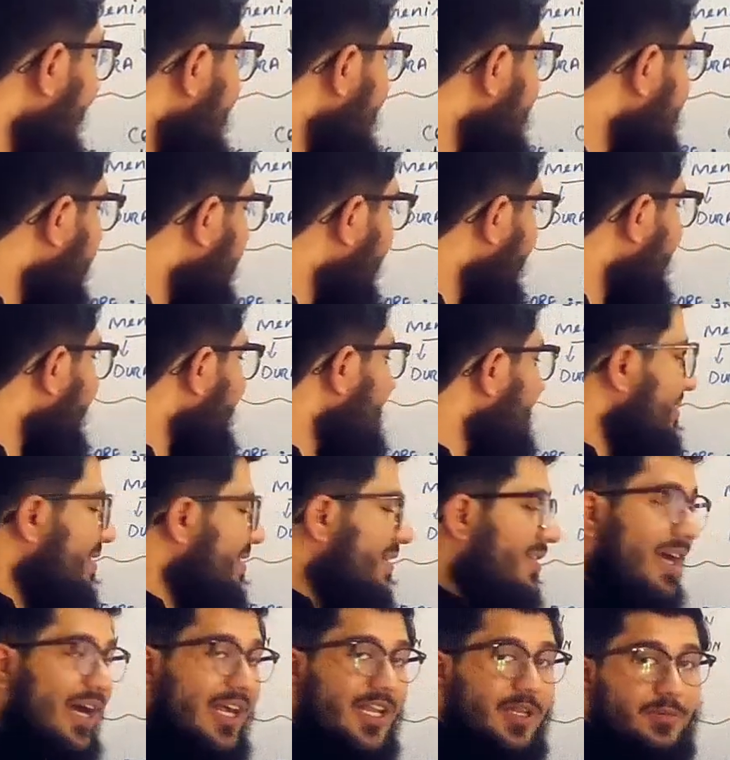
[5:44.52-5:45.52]
point is the
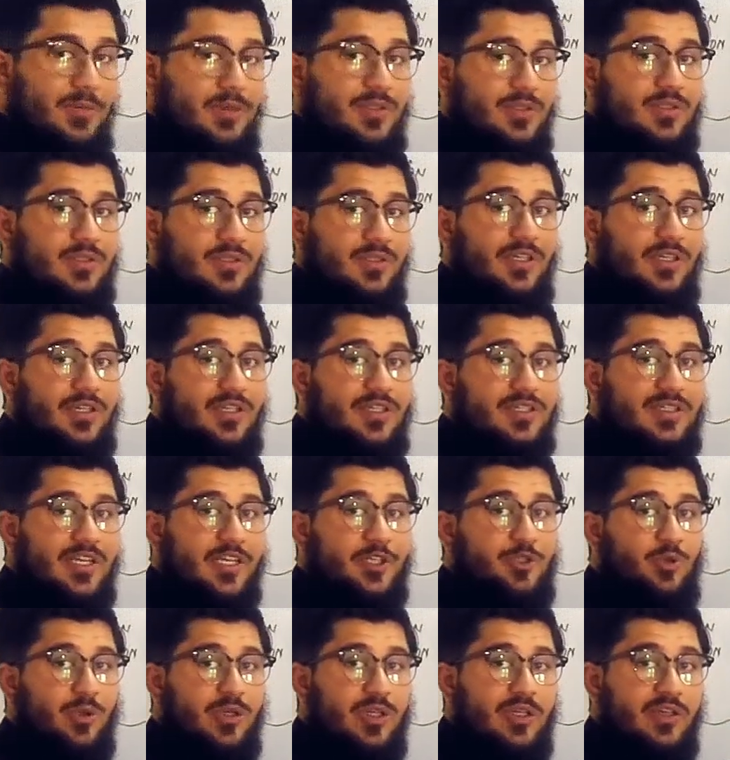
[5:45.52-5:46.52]
thalamus. It is
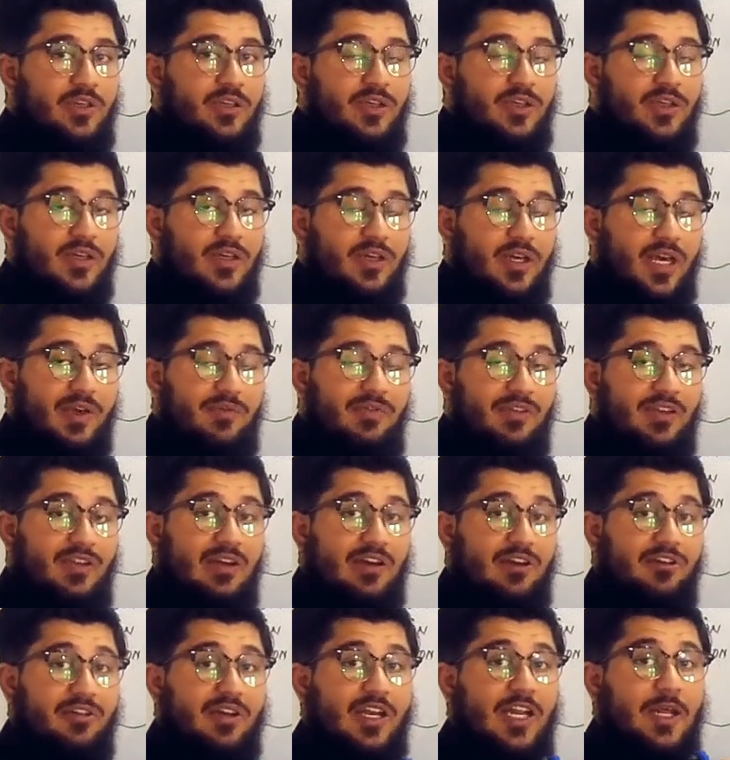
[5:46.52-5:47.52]
actually having a
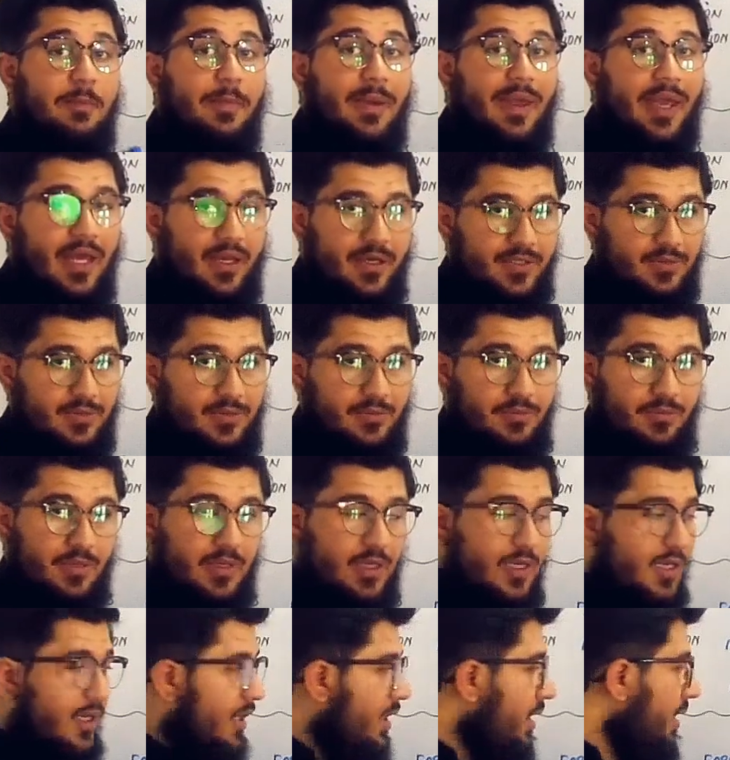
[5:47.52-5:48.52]
relay mechanism
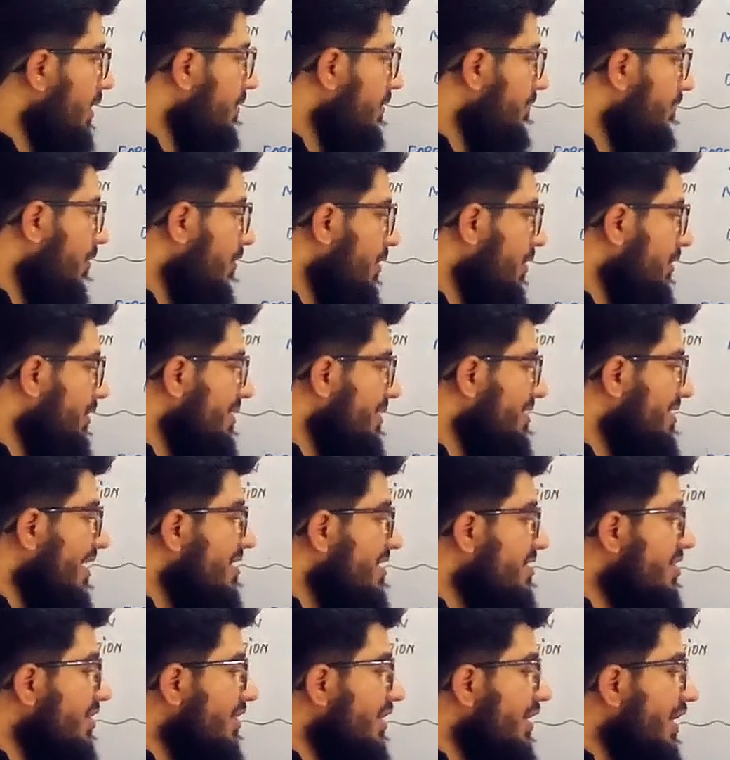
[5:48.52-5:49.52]
for the
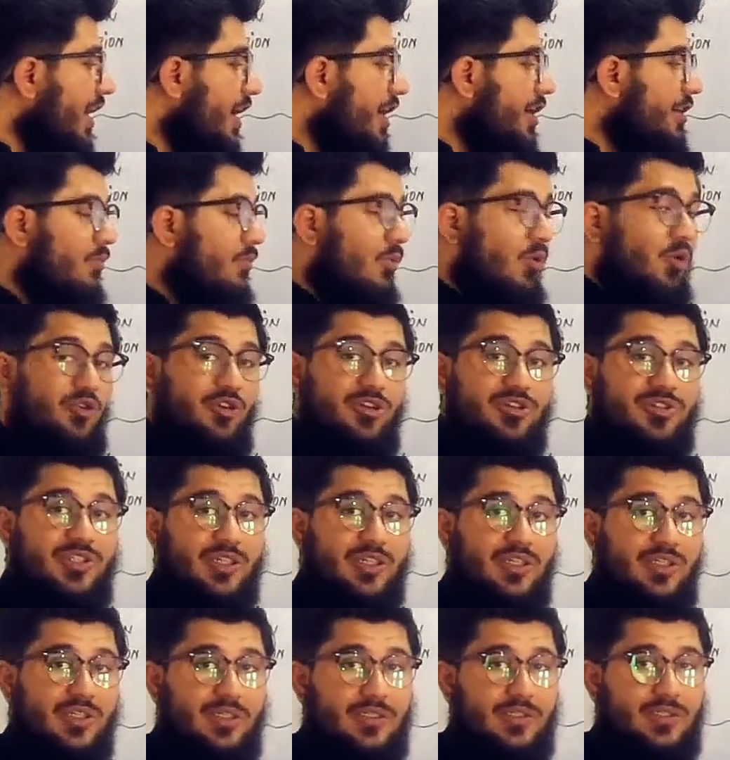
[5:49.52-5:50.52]
sensory and motor
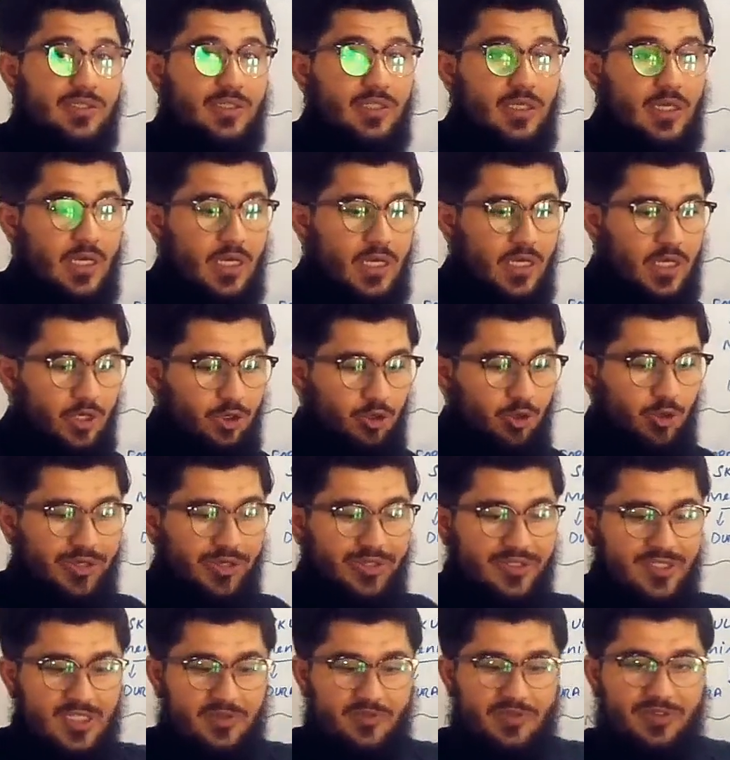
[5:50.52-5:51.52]
signals. You are
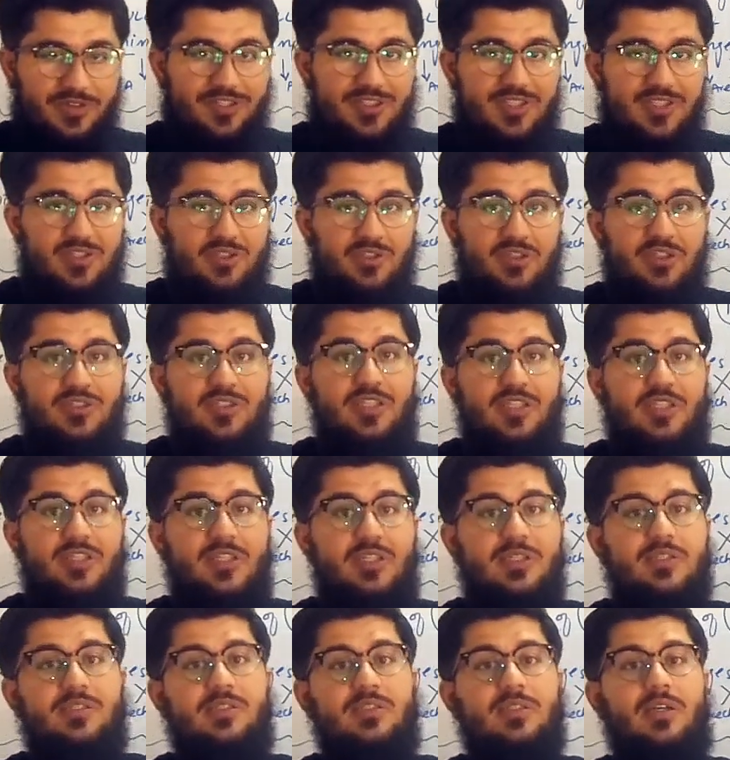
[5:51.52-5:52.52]
receiving the sensory
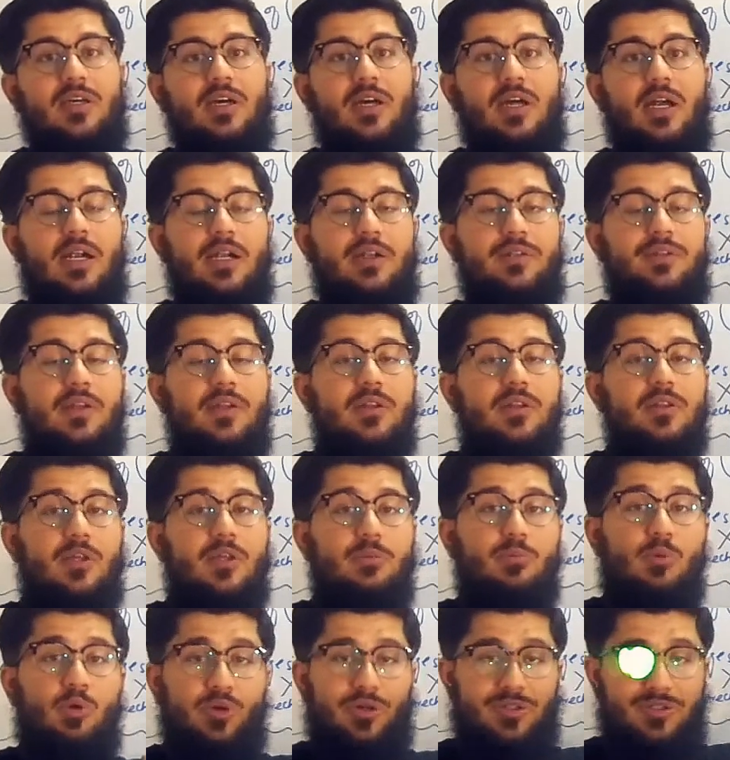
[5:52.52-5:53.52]
signals, and then the
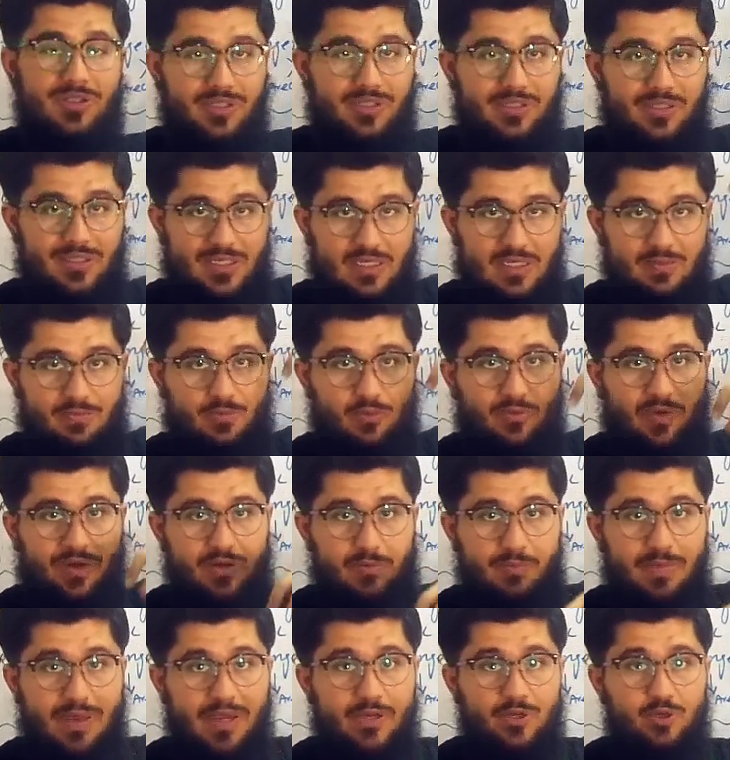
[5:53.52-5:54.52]
motor signals are
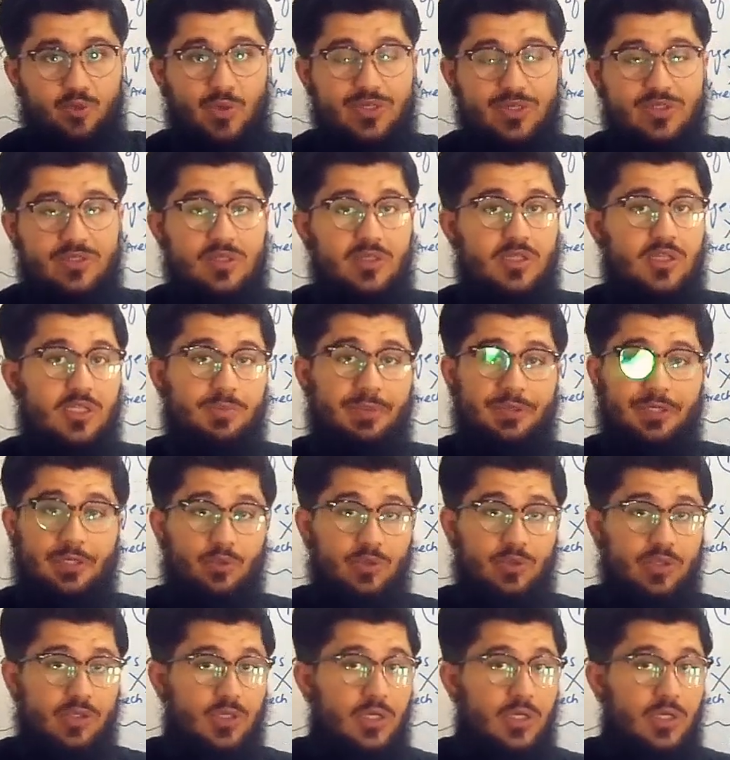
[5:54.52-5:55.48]
provided back towards the particular